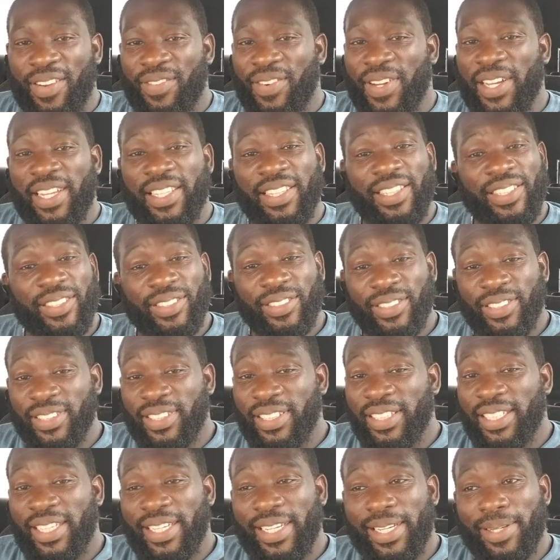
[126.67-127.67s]
if I had to go to
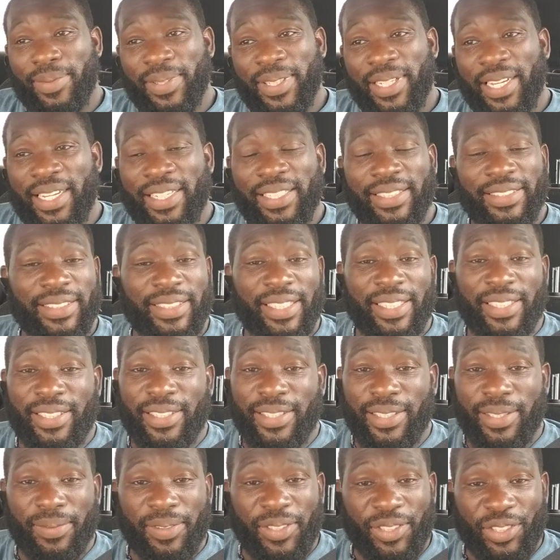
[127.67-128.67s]
the lab and how they say
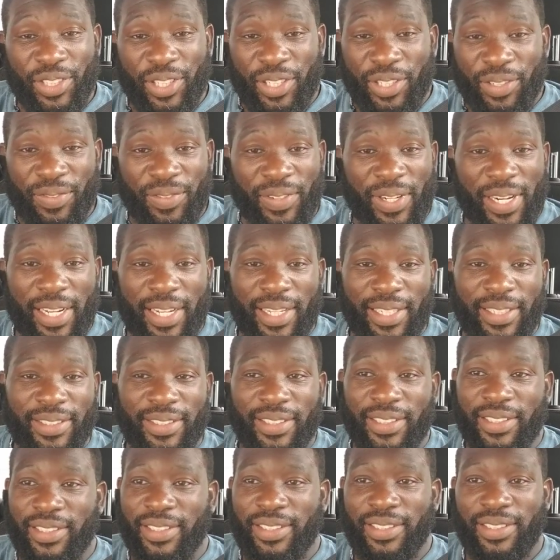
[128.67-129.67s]
cook up the stir fry,
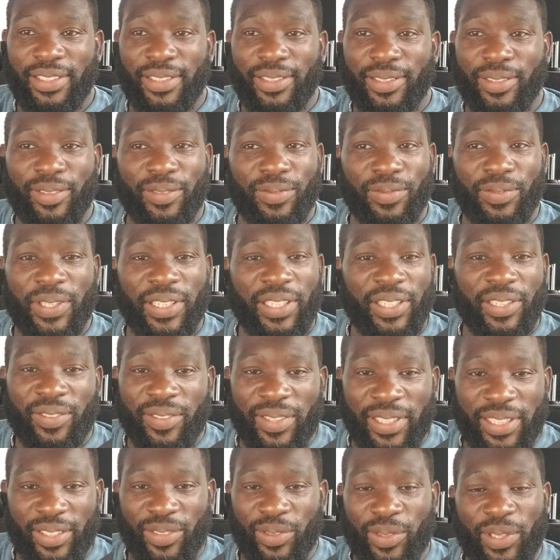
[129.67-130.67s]
uh, flick of the
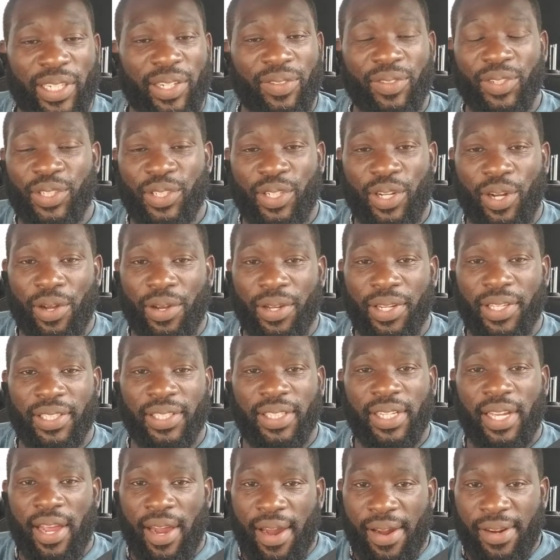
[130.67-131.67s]
wrist, whatever you call it,
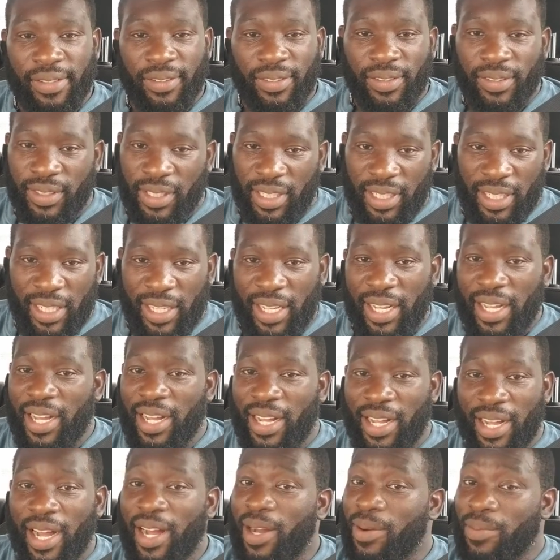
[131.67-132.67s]

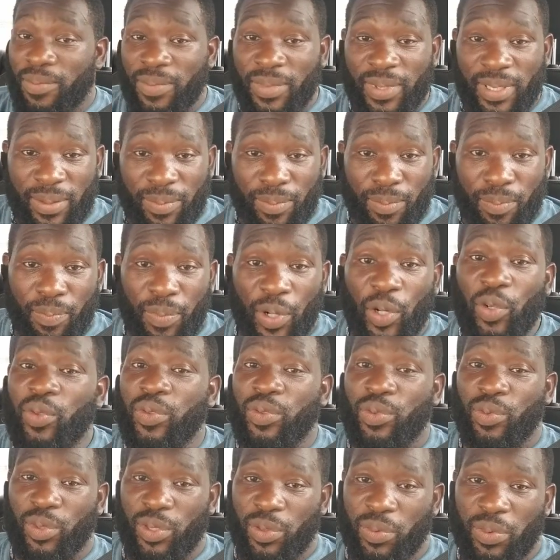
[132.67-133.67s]
I'm
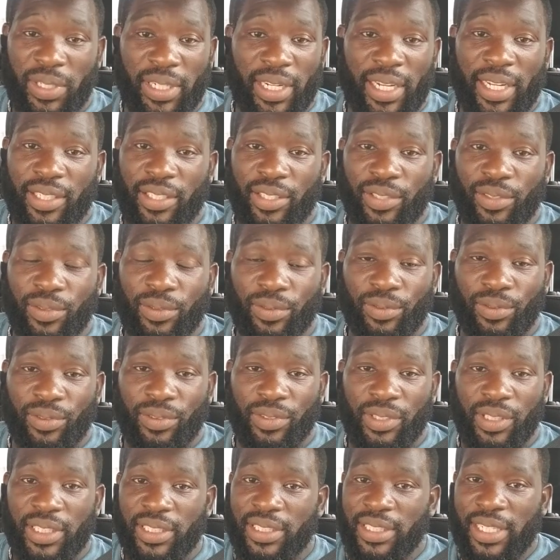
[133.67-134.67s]
potent with what I do
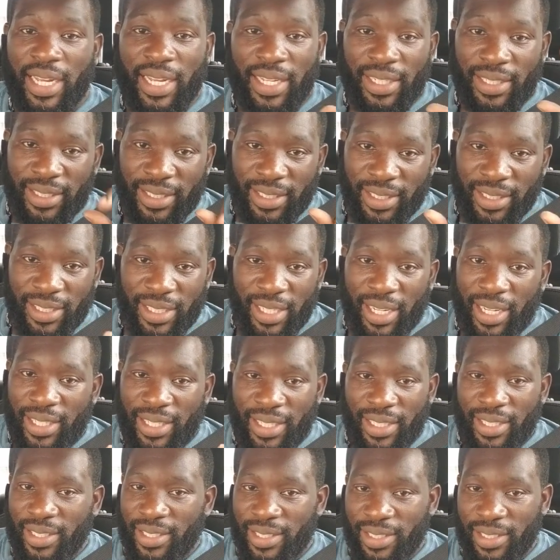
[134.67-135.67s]
because I I
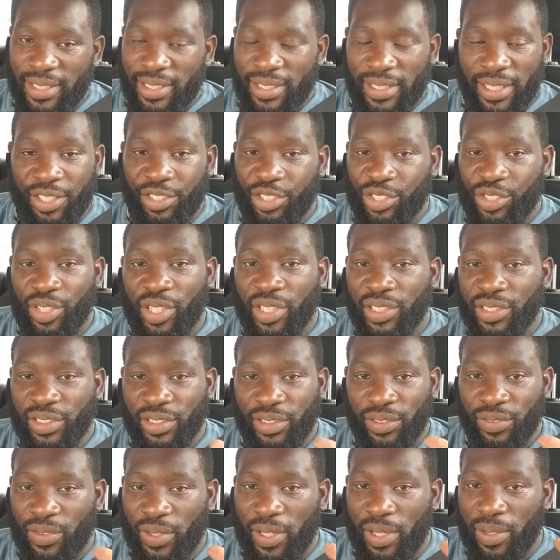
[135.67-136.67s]
get the
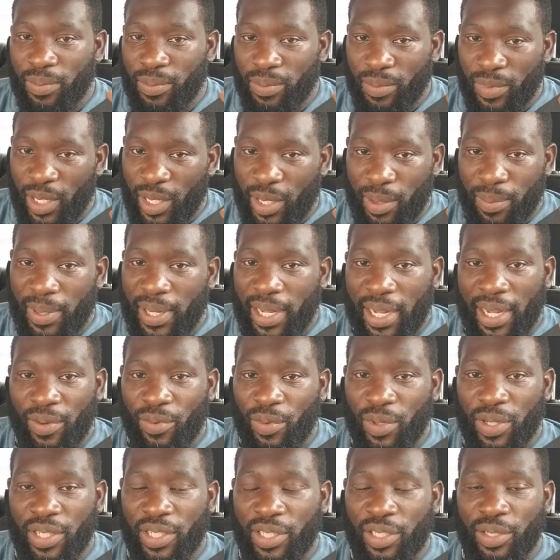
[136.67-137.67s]
instruction from up high
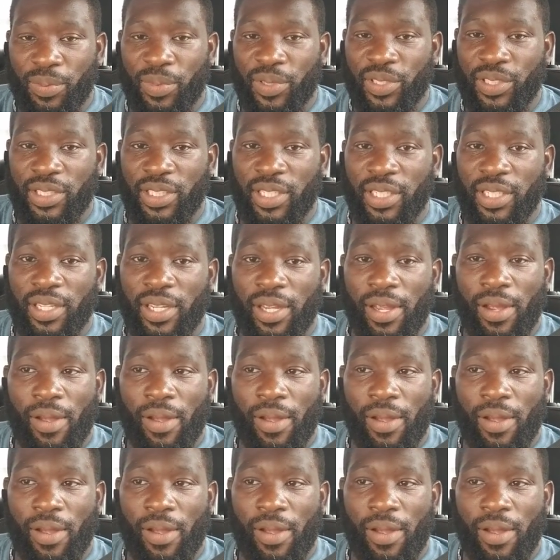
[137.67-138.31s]
100%.